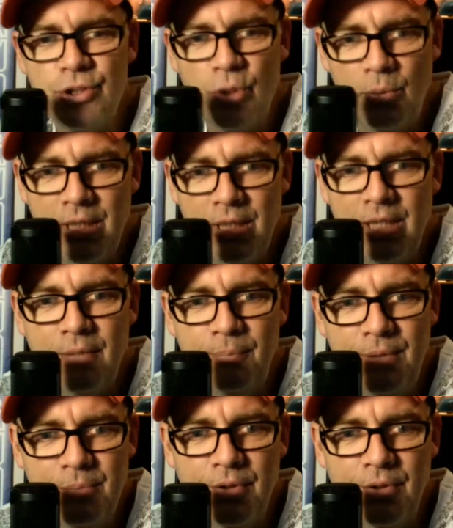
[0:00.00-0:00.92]
many of the
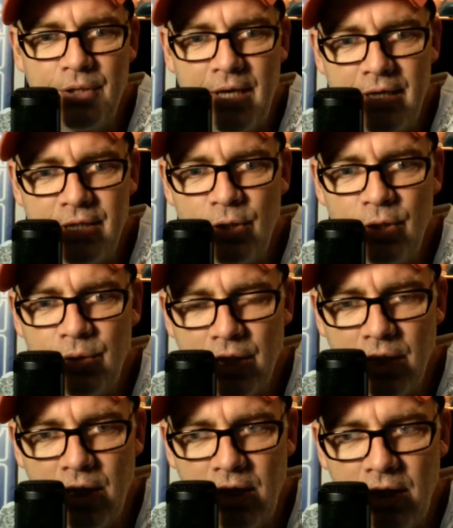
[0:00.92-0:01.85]
people that I know and
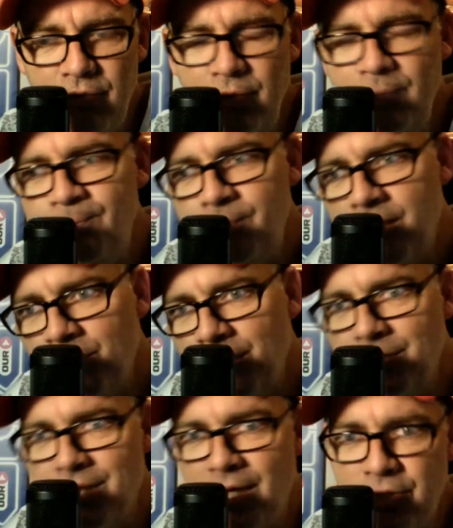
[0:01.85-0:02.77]
love,
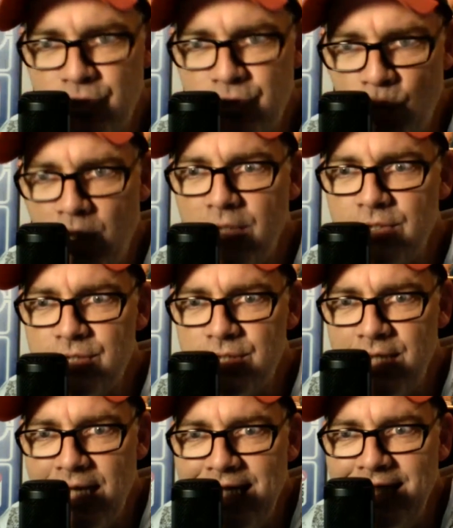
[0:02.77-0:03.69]
maybe not as well as
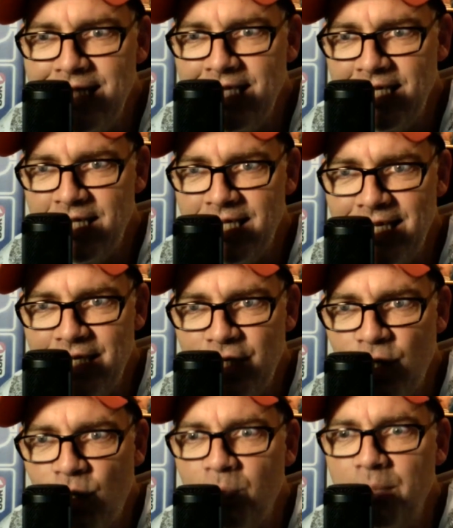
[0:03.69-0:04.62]
they think they
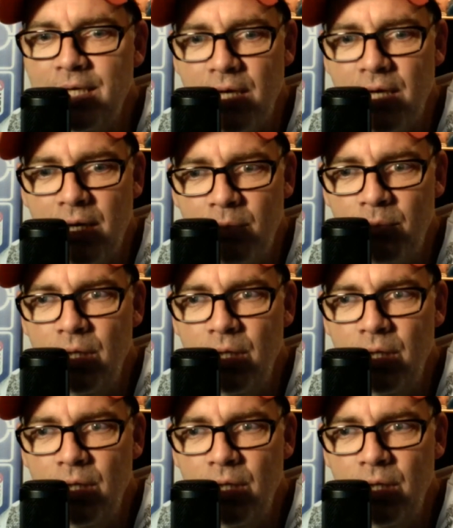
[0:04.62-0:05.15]
know me, come